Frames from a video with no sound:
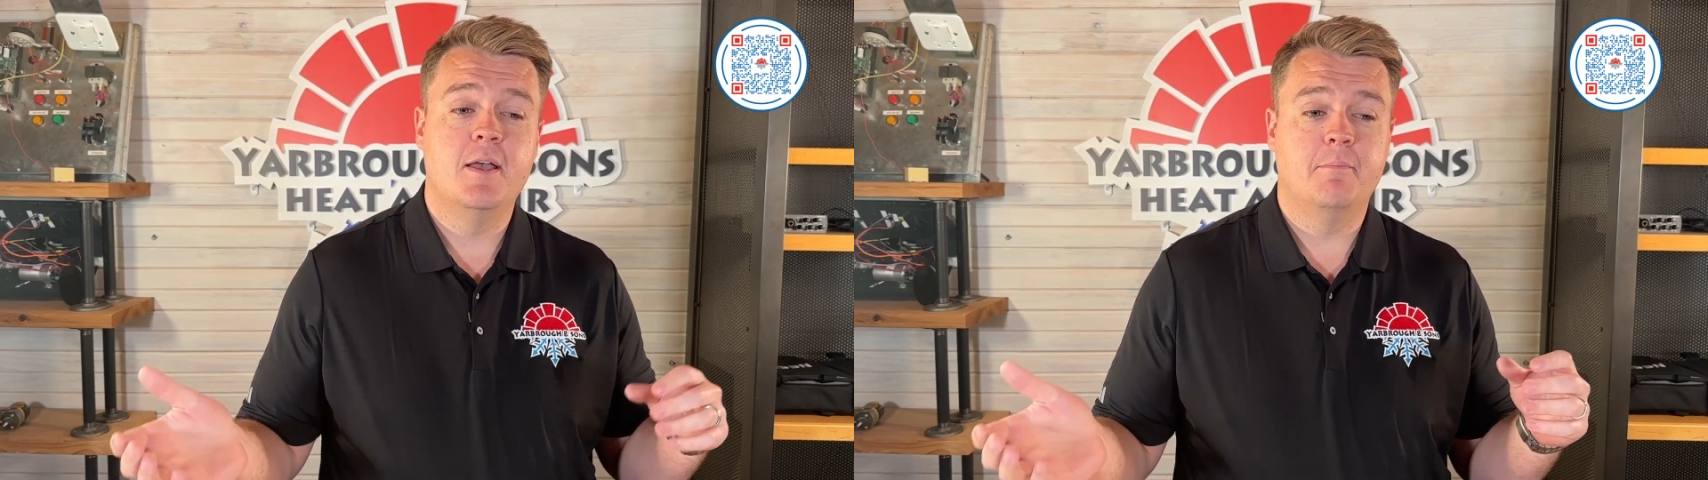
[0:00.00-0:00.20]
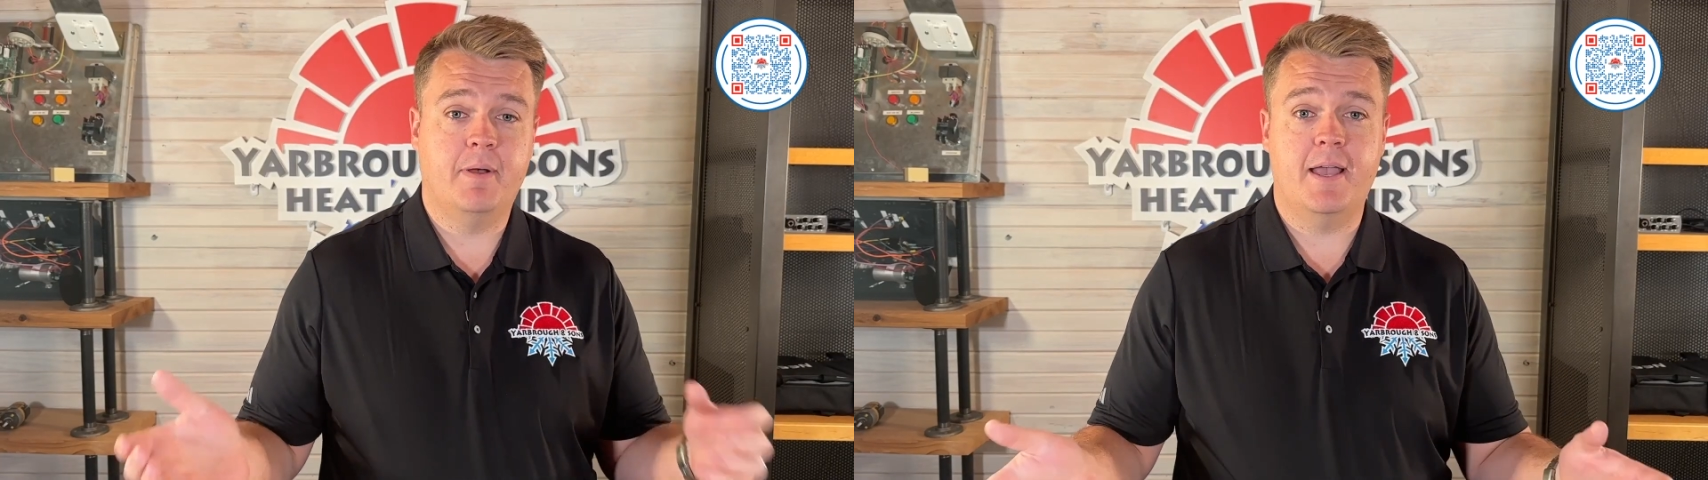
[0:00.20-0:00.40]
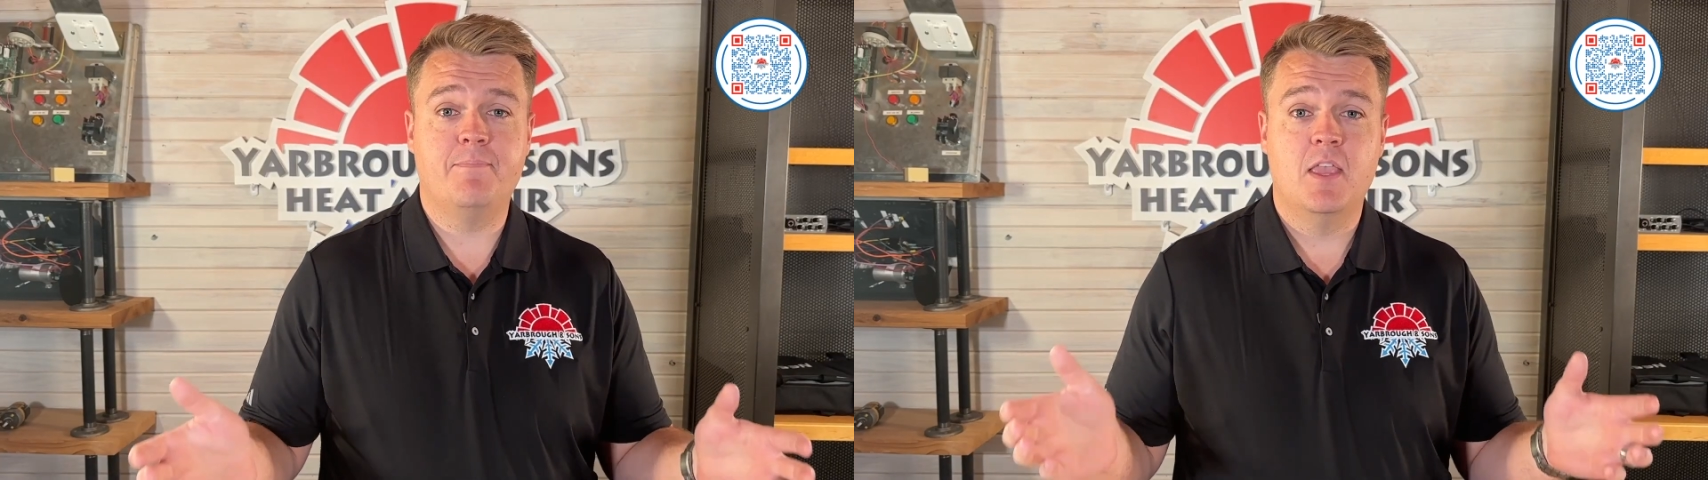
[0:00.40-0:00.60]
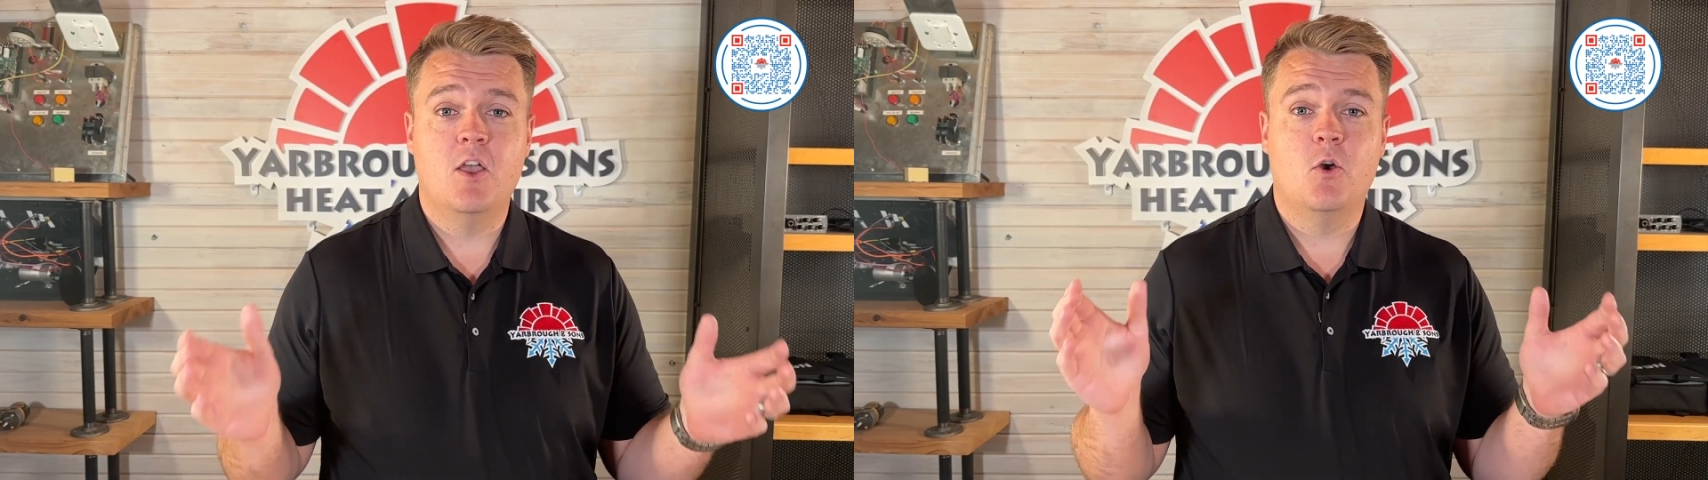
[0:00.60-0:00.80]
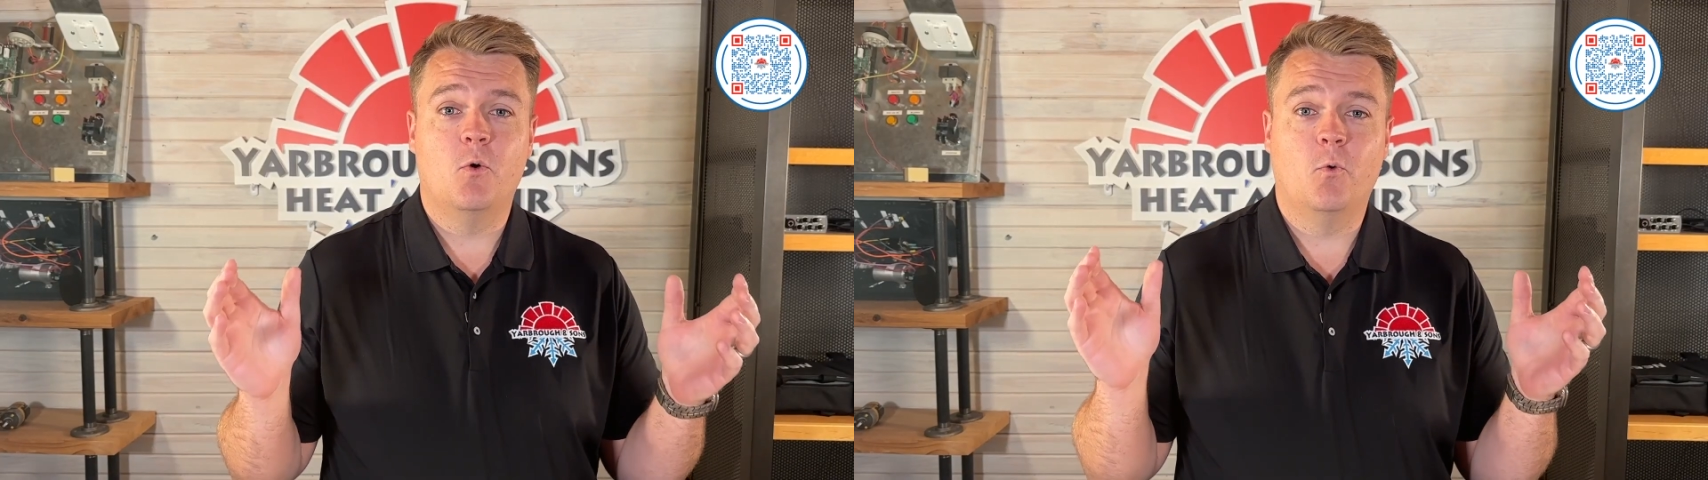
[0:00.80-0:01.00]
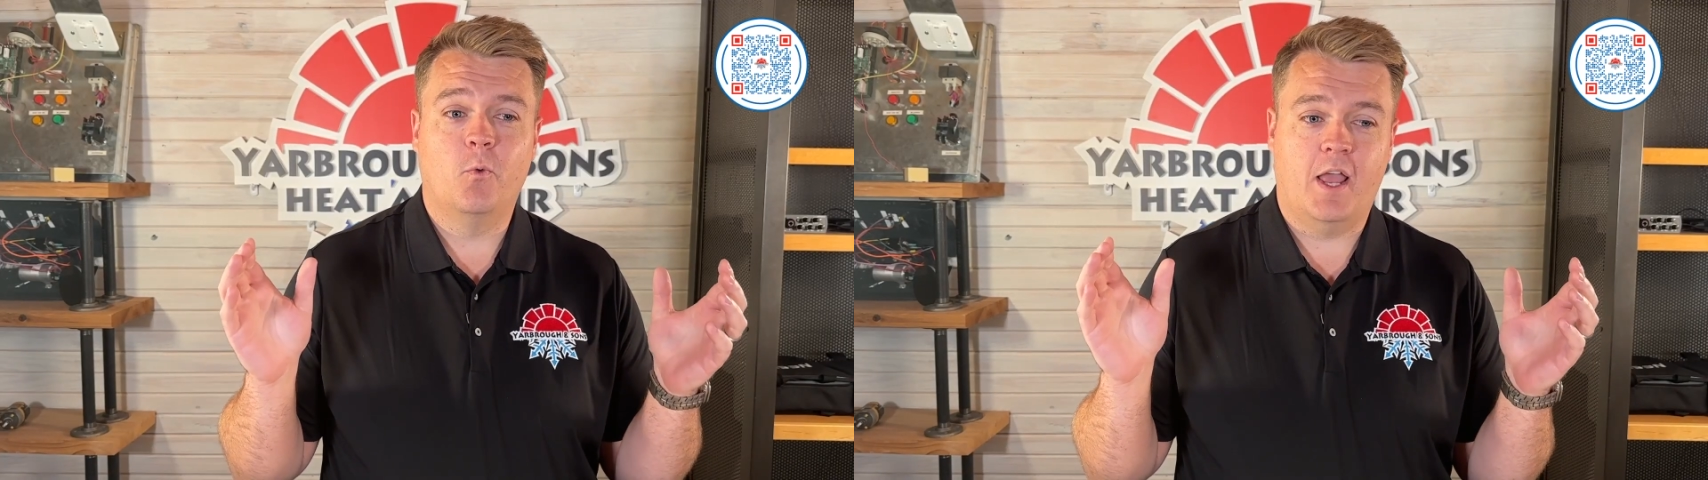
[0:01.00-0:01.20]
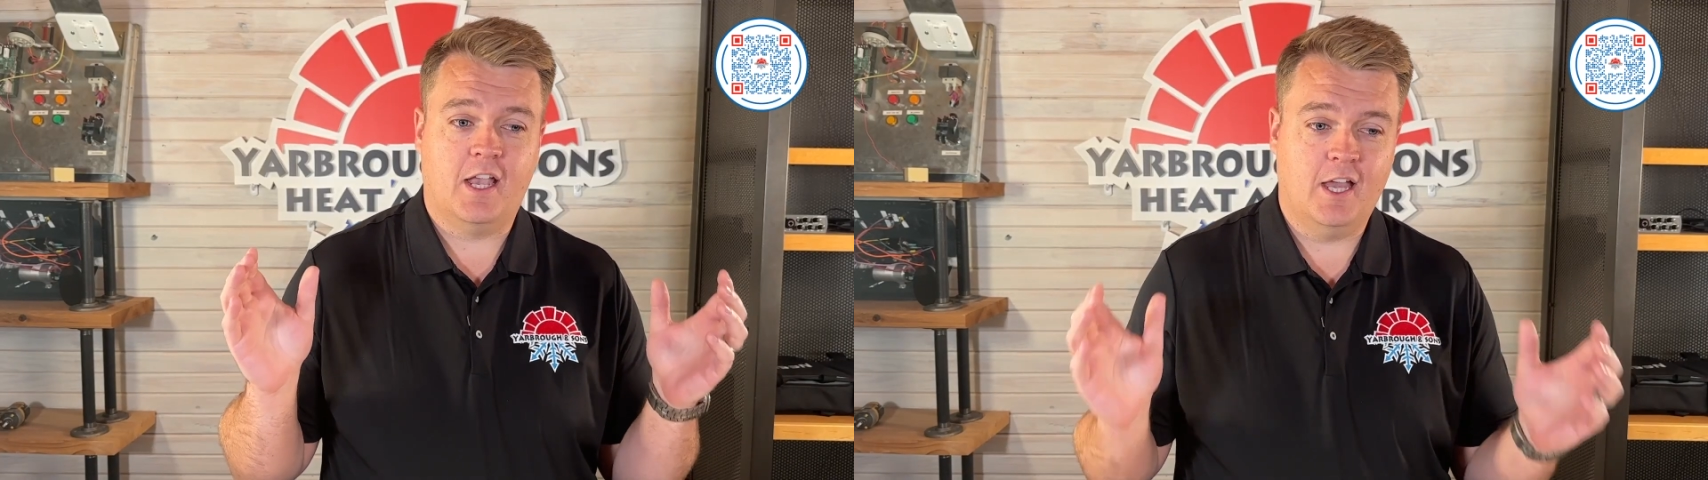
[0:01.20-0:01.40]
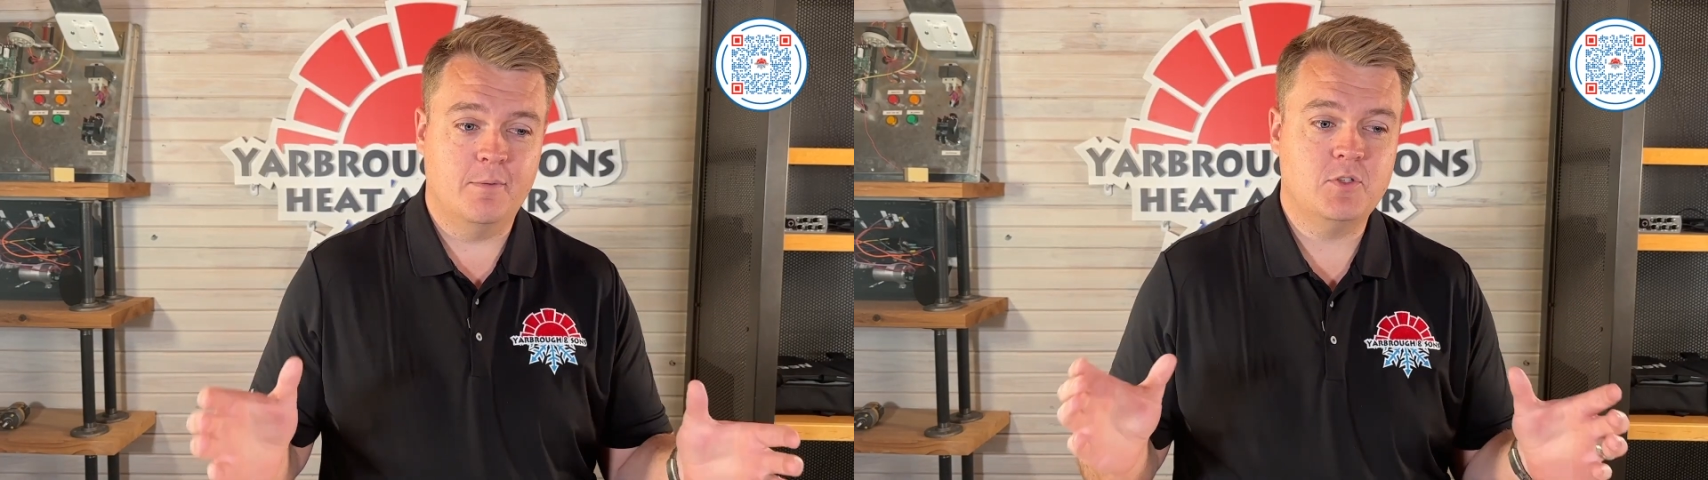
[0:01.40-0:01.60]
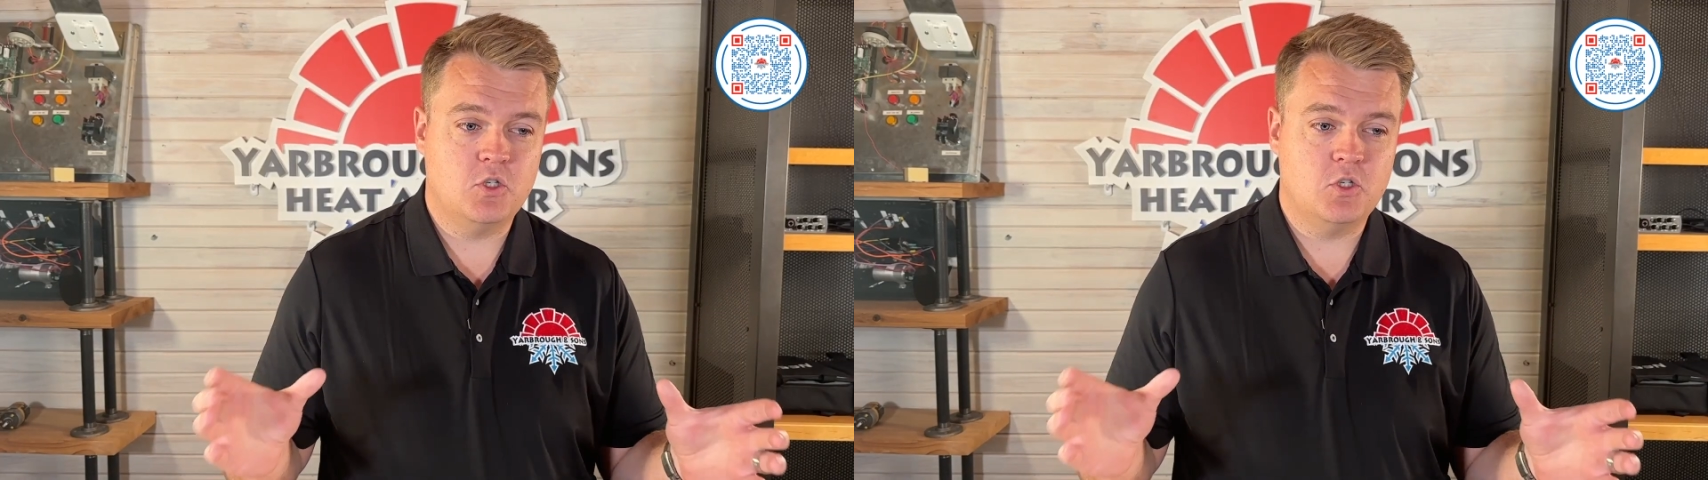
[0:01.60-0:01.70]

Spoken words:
But when it comes